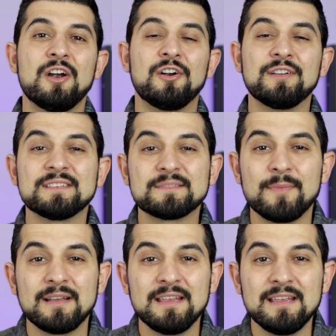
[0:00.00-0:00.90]
Earnest
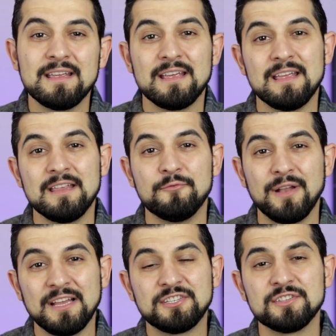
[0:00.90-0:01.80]
money in
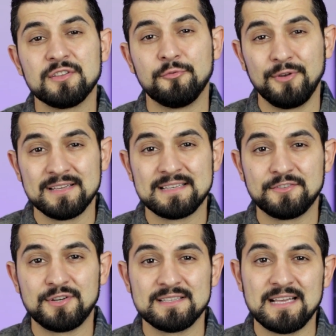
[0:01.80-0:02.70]
relation to the real estate
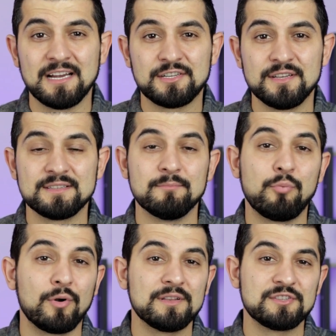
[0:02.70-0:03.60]
transaction is
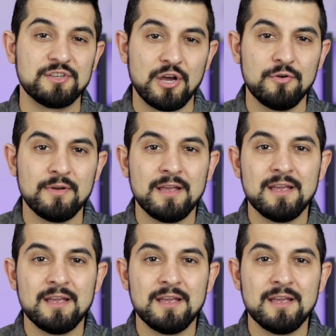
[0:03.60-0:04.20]
important to know